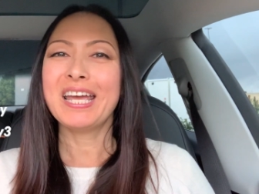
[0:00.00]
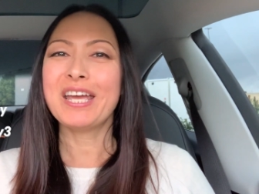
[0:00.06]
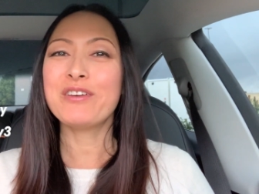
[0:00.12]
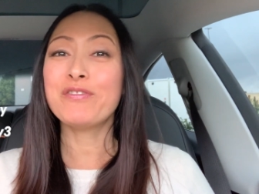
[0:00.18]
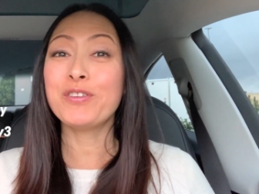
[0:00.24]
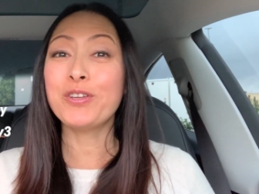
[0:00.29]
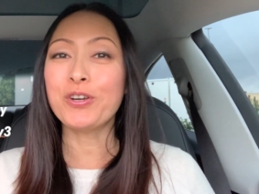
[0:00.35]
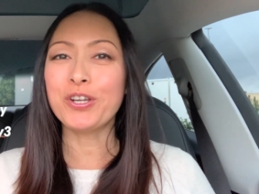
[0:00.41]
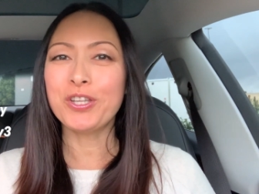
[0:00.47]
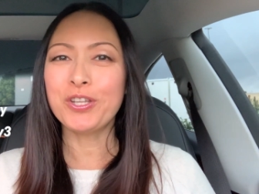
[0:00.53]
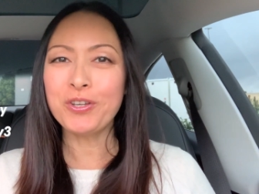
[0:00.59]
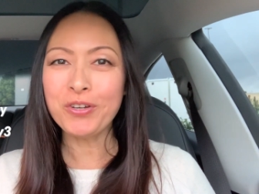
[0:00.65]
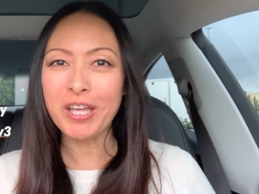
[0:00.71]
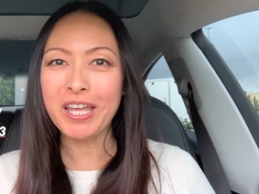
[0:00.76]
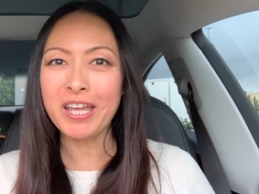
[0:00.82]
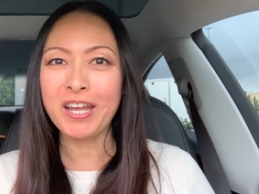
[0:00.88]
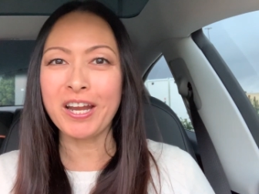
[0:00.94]
If you're
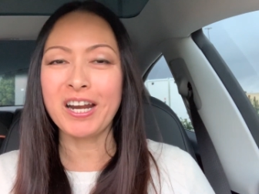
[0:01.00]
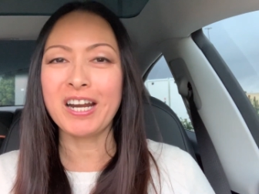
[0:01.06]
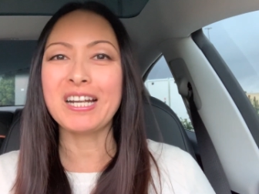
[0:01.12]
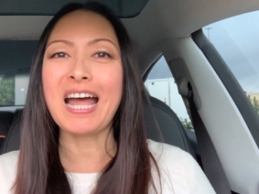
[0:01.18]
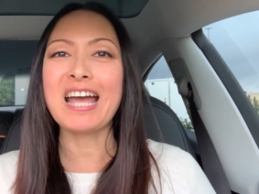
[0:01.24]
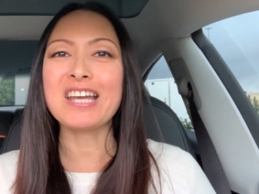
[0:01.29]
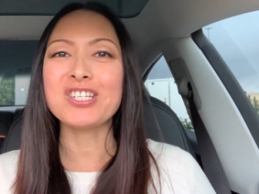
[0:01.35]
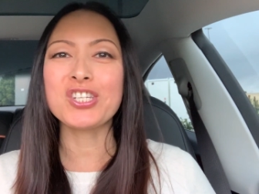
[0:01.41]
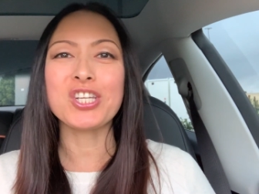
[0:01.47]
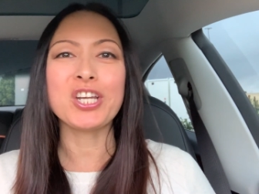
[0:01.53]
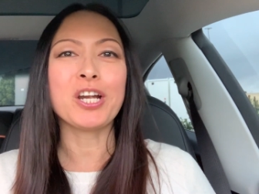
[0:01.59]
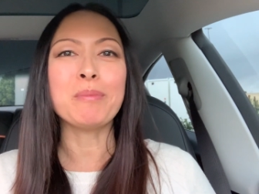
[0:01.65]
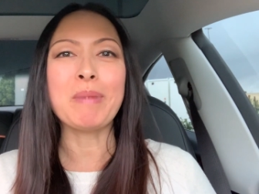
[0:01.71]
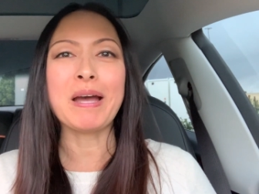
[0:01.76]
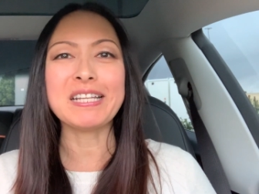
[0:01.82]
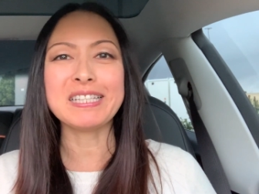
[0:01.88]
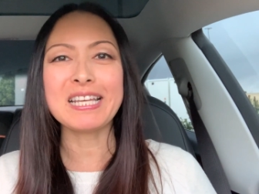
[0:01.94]
new here, I
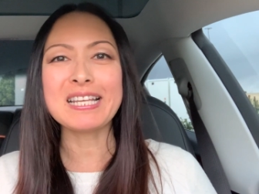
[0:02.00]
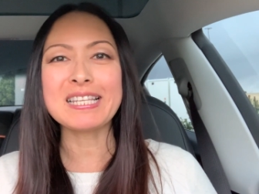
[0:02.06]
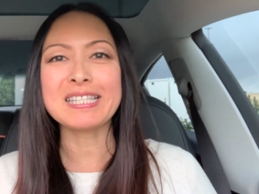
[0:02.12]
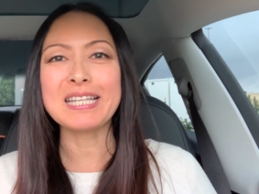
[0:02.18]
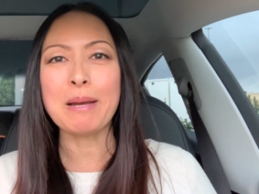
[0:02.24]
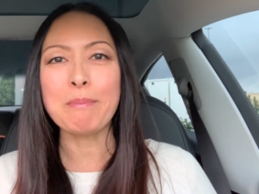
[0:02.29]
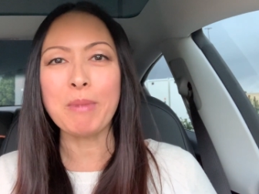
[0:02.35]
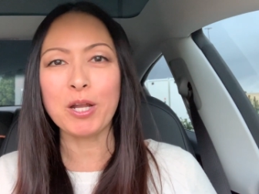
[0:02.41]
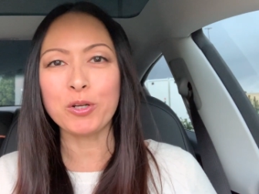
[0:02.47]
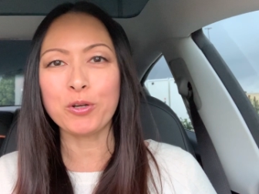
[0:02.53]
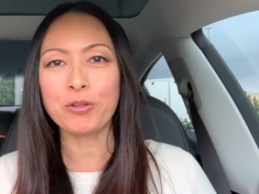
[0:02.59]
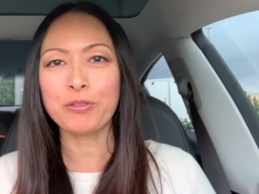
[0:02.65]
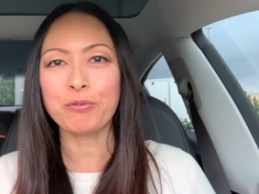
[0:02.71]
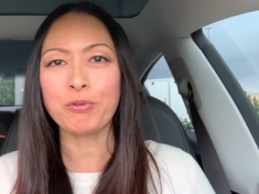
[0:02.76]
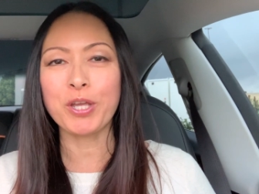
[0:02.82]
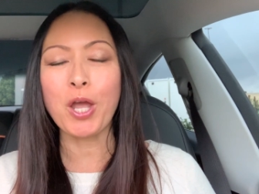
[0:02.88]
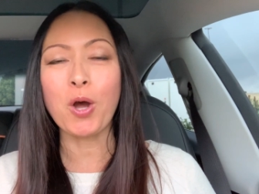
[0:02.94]
share my Tesla Model
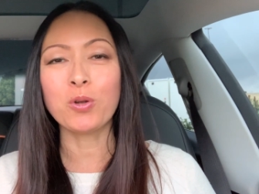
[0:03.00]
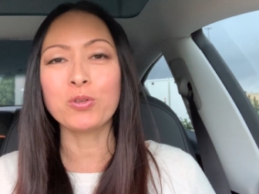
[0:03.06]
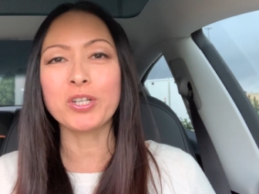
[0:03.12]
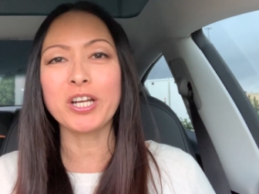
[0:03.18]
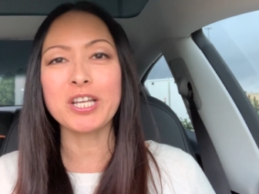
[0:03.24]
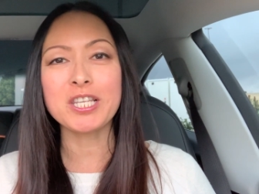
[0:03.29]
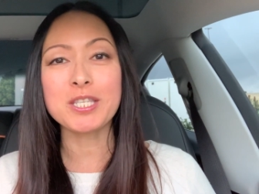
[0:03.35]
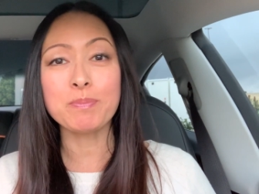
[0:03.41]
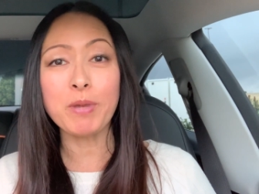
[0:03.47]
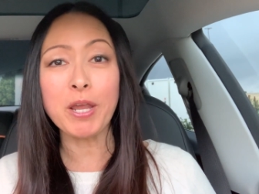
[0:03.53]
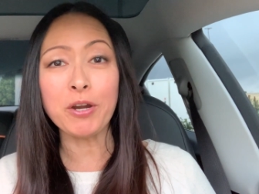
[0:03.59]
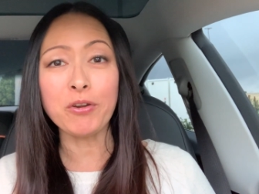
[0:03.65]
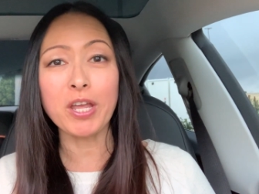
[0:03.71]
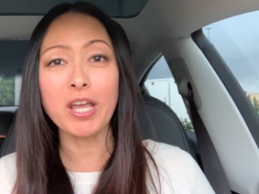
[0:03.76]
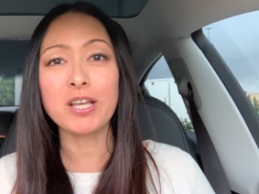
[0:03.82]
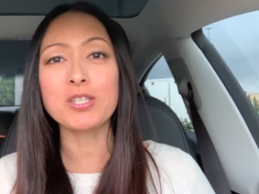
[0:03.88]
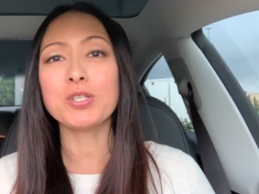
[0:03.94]
three owner
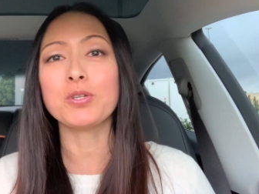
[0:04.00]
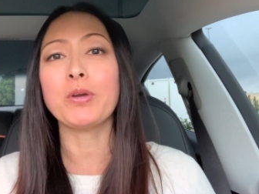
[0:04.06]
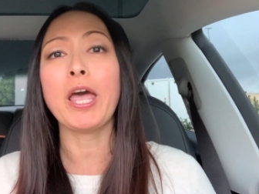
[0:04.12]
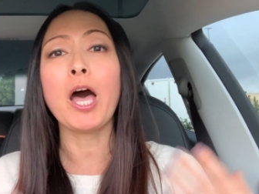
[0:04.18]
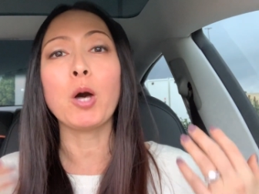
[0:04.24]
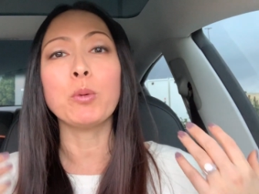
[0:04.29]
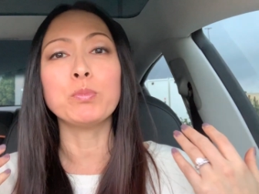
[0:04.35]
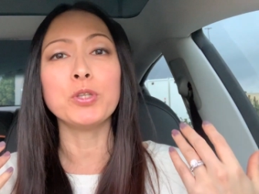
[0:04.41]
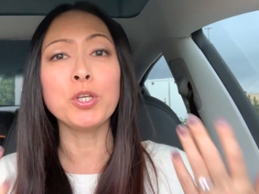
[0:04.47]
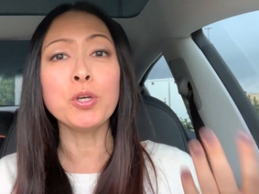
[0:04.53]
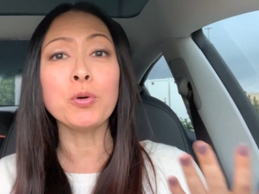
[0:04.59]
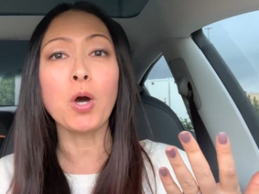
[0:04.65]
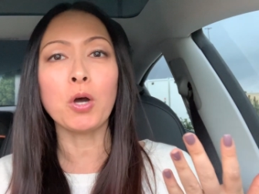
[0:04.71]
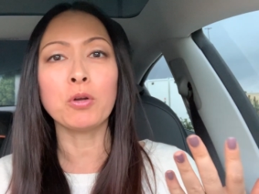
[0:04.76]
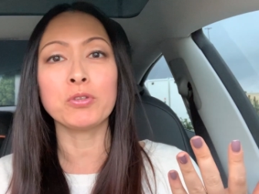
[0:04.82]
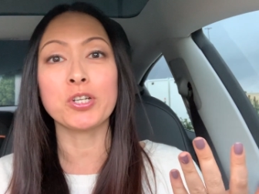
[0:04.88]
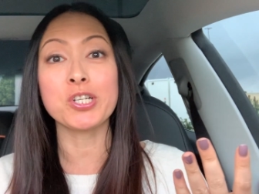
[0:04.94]
experience to help new
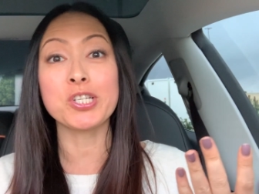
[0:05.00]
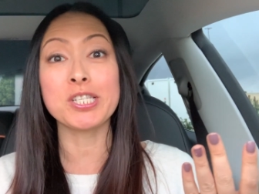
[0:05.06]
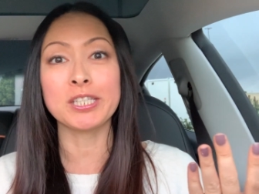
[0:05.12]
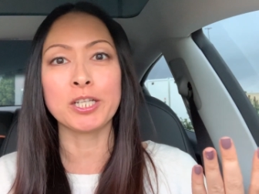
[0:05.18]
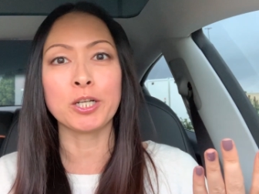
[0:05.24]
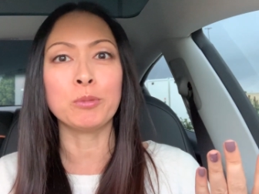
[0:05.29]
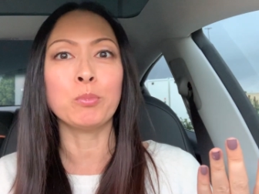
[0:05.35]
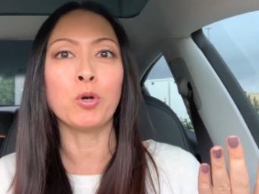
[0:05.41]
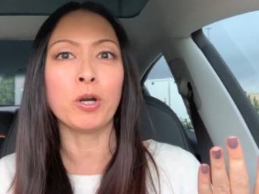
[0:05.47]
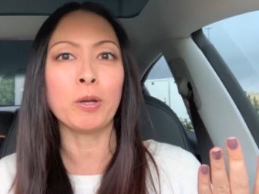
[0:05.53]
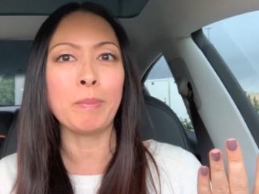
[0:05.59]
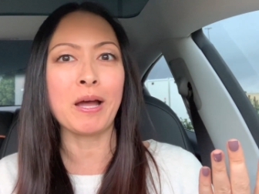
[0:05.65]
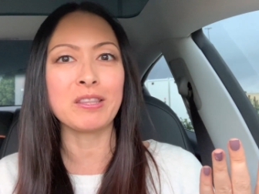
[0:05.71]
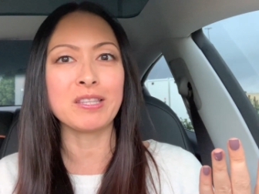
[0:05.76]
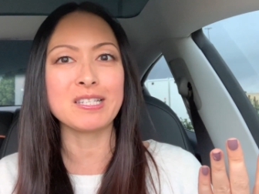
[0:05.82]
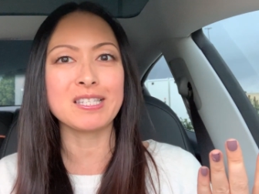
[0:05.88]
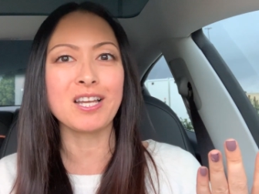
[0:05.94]
owners learn more
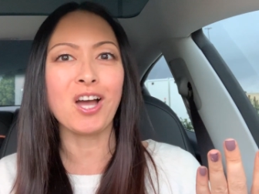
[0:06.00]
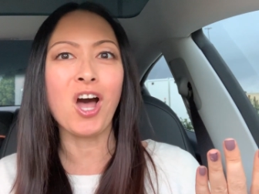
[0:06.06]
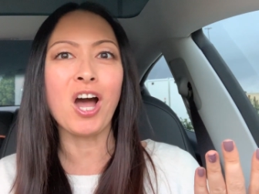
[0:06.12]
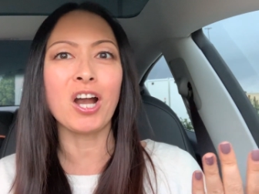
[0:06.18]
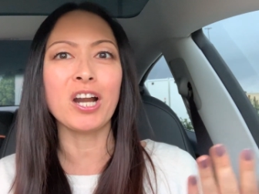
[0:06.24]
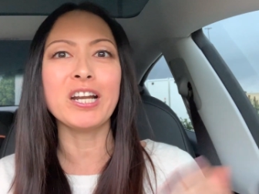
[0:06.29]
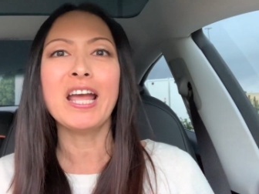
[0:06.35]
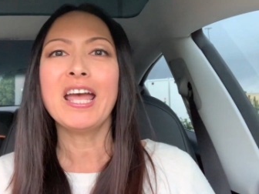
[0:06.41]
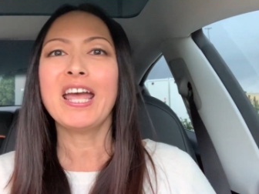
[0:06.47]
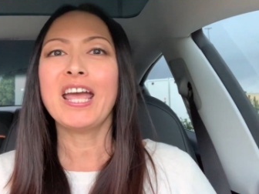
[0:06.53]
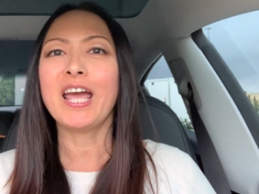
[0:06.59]
about this car